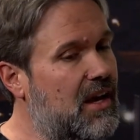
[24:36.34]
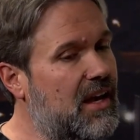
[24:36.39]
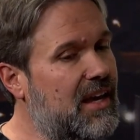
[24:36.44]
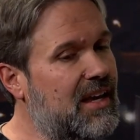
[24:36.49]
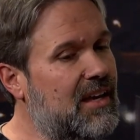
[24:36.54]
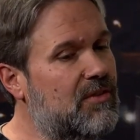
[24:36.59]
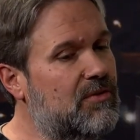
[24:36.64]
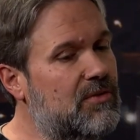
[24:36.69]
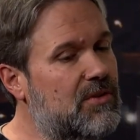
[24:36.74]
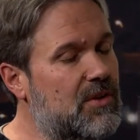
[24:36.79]

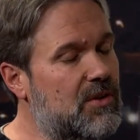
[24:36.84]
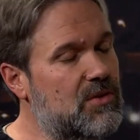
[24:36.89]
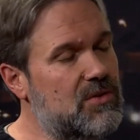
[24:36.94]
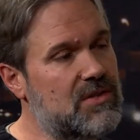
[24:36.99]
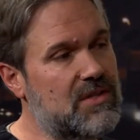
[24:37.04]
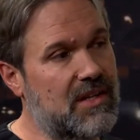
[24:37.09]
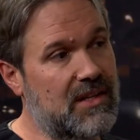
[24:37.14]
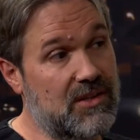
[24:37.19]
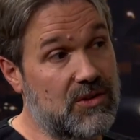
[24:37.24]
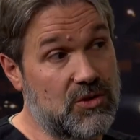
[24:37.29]
If those
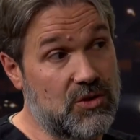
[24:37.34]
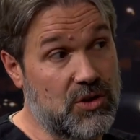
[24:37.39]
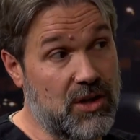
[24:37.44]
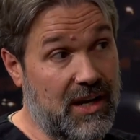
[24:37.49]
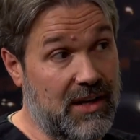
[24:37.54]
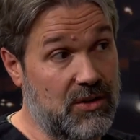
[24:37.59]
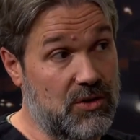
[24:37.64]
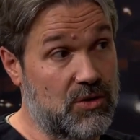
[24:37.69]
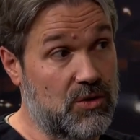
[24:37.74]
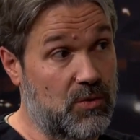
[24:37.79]
things
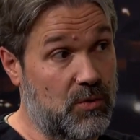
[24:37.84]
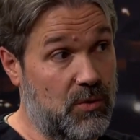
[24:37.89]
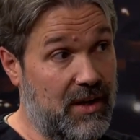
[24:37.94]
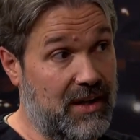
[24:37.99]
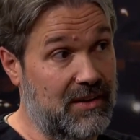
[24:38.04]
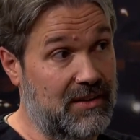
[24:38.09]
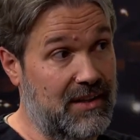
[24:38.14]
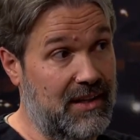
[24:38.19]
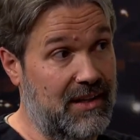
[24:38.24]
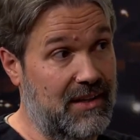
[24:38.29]
change
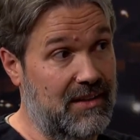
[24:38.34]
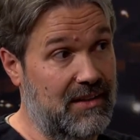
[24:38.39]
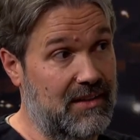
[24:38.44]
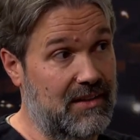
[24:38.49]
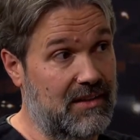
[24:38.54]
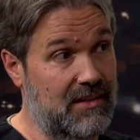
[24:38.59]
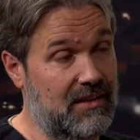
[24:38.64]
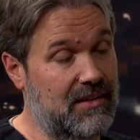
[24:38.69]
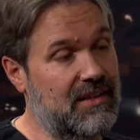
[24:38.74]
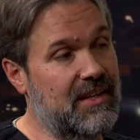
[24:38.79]
quickly,
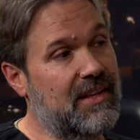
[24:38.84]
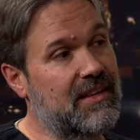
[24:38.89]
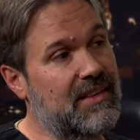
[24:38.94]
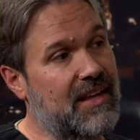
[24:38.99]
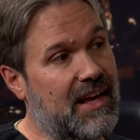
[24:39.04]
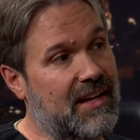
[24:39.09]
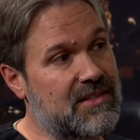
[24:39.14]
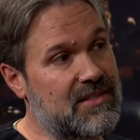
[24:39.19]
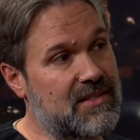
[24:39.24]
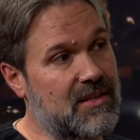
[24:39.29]
then
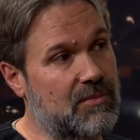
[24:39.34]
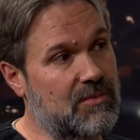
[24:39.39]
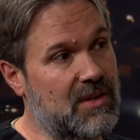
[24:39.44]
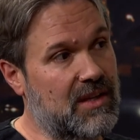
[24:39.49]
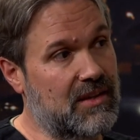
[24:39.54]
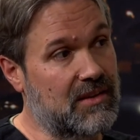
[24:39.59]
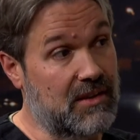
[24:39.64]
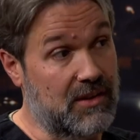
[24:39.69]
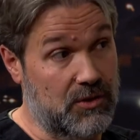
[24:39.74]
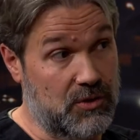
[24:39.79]
that's
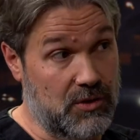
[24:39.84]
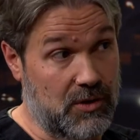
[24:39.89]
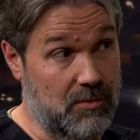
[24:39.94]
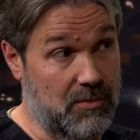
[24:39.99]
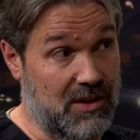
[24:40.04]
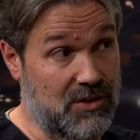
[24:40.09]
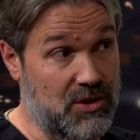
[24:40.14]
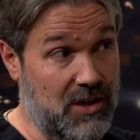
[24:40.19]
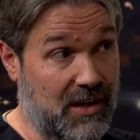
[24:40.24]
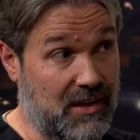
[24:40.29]
something that should
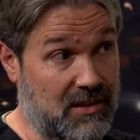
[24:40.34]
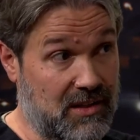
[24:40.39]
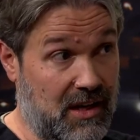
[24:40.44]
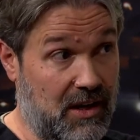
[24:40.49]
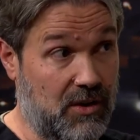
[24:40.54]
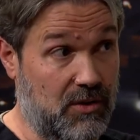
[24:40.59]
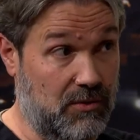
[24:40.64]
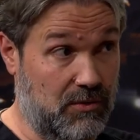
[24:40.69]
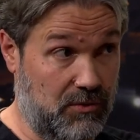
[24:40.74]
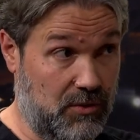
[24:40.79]
be checked
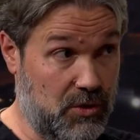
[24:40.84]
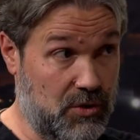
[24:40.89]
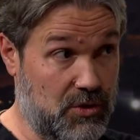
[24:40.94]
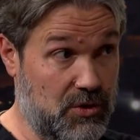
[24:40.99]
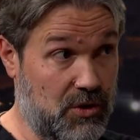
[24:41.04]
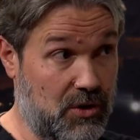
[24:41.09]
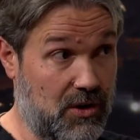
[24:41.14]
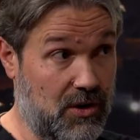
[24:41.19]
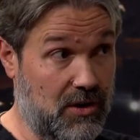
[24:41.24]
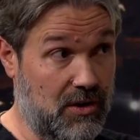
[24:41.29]
out for
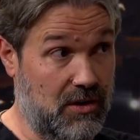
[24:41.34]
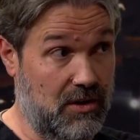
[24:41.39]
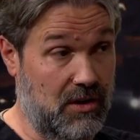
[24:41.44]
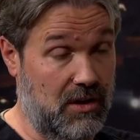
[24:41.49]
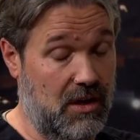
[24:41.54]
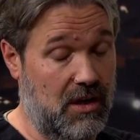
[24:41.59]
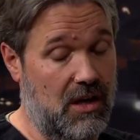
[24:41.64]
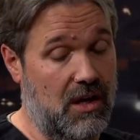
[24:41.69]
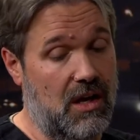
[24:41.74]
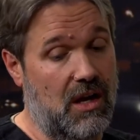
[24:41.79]
sure.
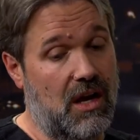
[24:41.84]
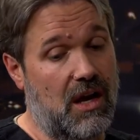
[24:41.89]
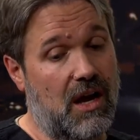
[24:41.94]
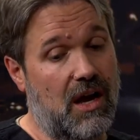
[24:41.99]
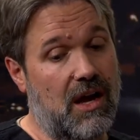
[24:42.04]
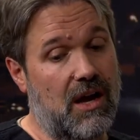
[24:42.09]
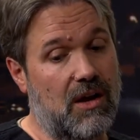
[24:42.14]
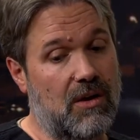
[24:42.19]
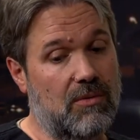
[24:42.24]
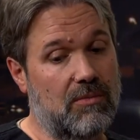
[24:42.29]

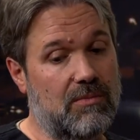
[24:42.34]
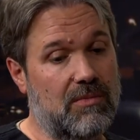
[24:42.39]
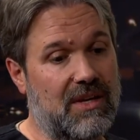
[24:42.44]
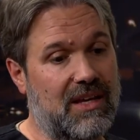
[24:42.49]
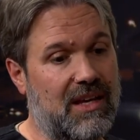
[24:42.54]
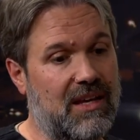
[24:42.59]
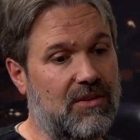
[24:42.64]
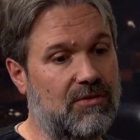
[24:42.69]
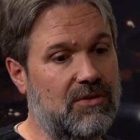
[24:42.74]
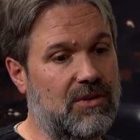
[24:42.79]

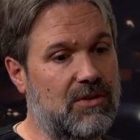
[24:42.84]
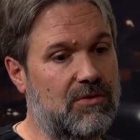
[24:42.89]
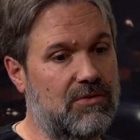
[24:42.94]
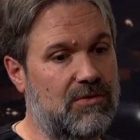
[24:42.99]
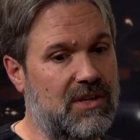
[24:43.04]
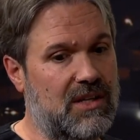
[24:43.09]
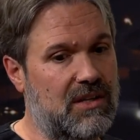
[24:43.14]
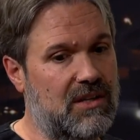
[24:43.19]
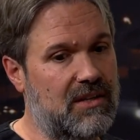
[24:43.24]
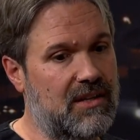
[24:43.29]
If you
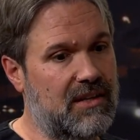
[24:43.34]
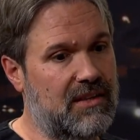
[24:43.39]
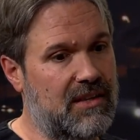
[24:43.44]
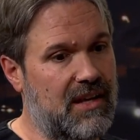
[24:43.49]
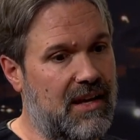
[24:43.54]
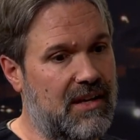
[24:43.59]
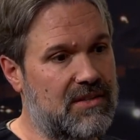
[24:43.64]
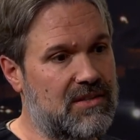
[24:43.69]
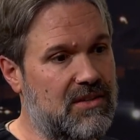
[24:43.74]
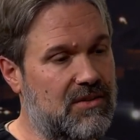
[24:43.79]
feel that
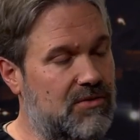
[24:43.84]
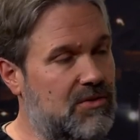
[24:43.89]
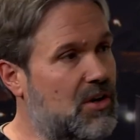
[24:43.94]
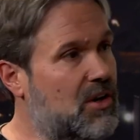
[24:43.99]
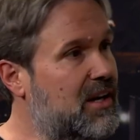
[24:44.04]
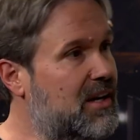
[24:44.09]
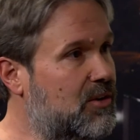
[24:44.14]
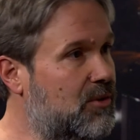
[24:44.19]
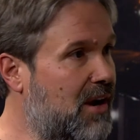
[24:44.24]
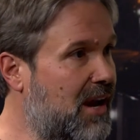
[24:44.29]
that's a
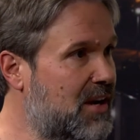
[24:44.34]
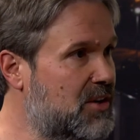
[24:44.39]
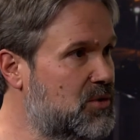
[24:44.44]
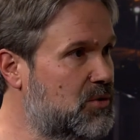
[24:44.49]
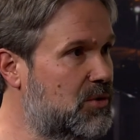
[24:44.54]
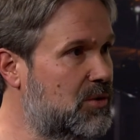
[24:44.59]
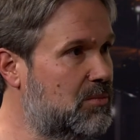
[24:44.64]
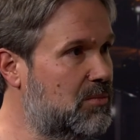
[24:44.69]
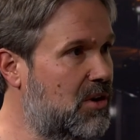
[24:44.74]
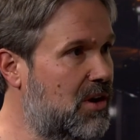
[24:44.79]
very
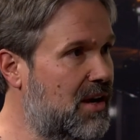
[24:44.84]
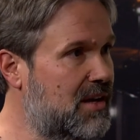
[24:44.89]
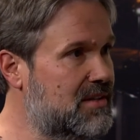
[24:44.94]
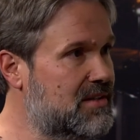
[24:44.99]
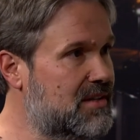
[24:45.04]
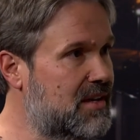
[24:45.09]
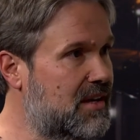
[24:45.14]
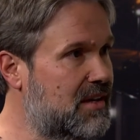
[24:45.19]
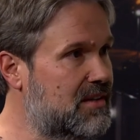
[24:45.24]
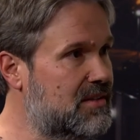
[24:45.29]
gradual
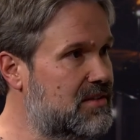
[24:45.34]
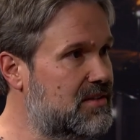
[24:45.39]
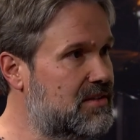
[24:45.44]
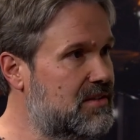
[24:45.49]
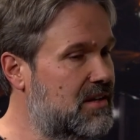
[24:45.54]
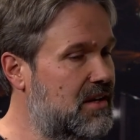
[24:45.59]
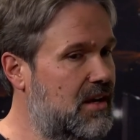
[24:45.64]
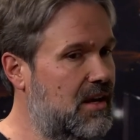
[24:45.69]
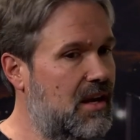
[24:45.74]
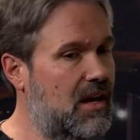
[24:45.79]
process,
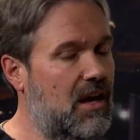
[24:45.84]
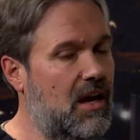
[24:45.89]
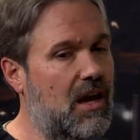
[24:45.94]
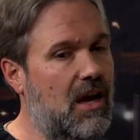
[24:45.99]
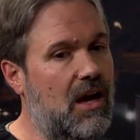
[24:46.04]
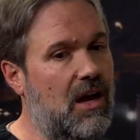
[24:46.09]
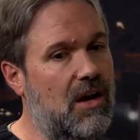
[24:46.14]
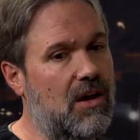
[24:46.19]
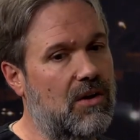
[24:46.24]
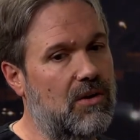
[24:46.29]

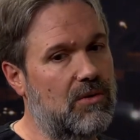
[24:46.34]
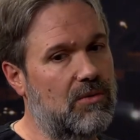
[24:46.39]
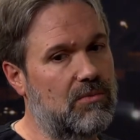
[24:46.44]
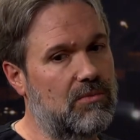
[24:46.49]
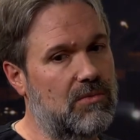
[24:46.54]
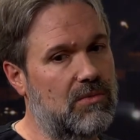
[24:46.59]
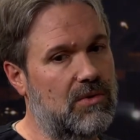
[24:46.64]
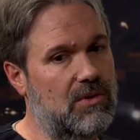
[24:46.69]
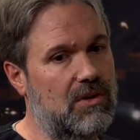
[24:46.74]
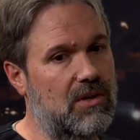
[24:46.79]

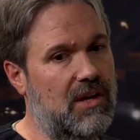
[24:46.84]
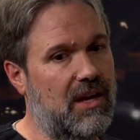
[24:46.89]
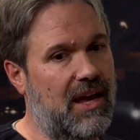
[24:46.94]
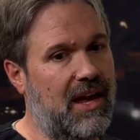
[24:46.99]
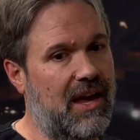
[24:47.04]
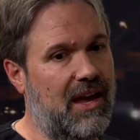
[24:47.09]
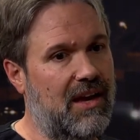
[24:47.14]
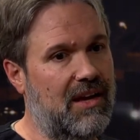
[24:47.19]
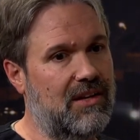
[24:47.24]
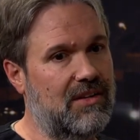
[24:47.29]

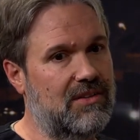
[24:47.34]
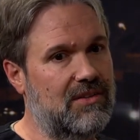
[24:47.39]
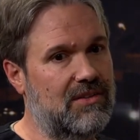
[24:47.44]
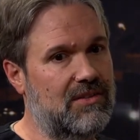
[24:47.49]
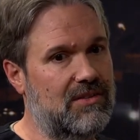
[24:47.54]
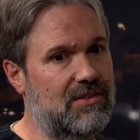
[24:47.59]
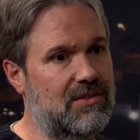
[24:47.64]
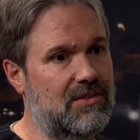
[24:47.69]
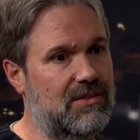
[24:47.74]
and